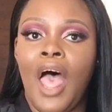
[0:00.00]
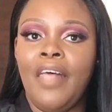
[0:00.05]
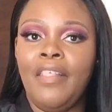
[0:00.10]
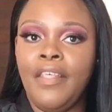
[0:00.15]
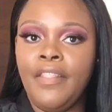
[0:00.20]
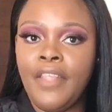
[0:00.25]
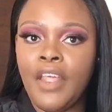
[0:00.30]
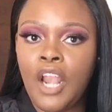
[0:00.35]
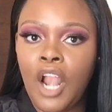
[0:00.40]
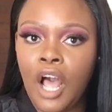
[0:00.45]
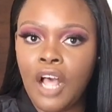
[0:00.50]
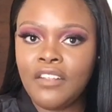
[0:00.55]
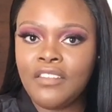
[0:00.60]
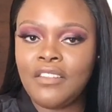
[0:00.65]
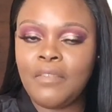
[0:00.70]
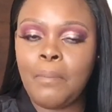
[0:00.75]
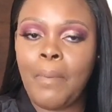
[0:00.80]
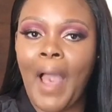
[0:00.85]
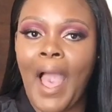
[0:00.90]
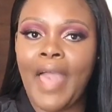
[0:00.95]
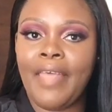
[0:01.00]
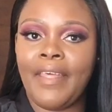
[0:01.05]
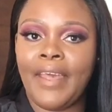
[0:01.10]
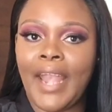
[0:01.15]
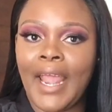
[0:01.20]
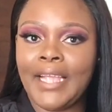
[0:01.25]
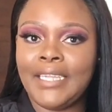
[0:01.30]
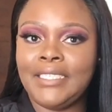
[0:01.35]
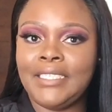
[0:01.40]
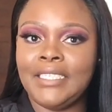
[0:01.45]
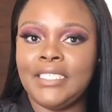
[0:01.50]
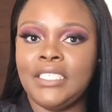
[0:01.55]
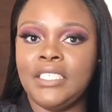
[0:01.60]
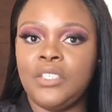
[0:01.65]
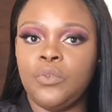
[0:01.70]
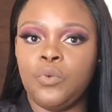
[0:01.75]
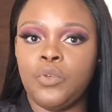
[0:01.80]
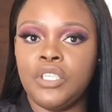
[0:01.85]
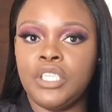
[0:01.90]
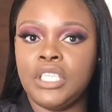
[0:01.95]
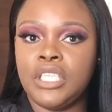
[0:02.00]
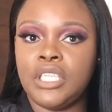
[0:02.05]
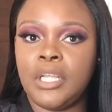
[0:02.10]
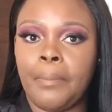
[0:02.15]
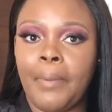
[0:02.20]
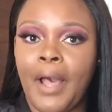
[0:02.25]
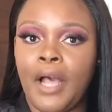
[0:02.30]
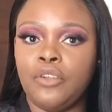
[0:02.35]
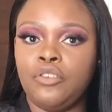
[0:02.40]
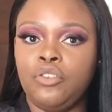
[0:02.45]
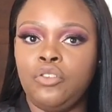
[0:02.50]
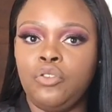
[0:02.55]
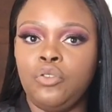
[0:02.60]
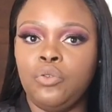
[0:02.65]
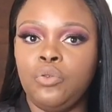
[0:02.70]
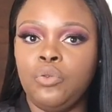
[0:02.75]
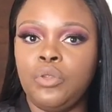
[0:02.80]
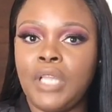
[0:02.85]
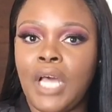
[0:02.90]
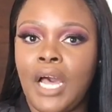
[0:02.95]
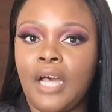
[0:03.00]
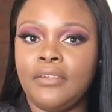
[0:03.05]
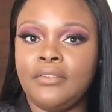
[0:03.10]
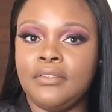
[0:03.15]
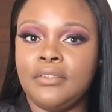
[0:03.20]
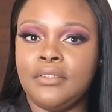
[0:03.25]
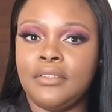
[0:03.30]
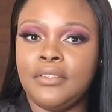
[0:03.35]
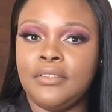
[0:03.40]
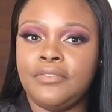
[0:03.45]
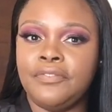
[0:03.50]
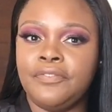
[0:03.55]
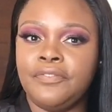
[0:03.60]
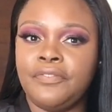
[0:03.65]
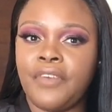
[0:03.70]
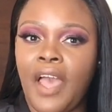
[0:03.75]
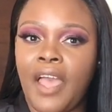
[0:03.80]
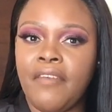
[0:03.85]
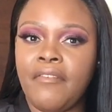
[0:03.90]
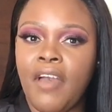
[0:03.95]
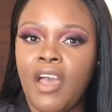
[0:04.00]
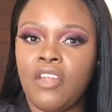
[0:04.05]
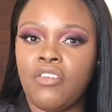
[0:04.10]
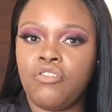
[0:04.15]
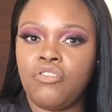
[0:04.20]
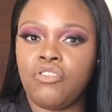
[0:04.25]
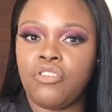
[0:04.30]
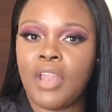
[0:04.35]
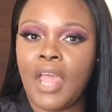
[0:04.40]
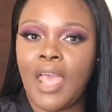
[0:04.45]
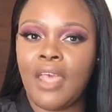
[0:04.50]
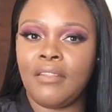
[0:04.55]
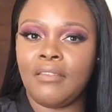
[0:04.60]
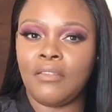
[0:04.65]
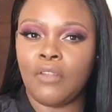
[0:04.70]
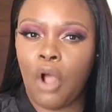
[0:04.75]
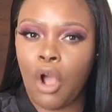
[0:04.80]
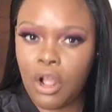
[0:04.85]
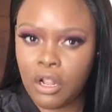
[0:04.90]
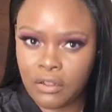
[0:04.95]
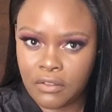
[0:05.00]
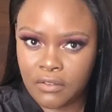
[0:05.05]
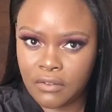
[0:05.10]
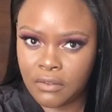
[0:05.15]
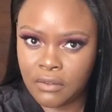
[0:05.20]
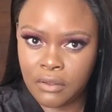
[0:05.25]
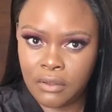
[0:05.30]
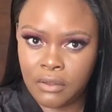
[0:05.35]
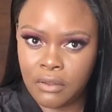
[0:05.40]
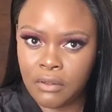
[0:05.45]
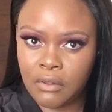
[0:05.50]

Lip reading: And then the last buy that I did was about 2,500 and odds.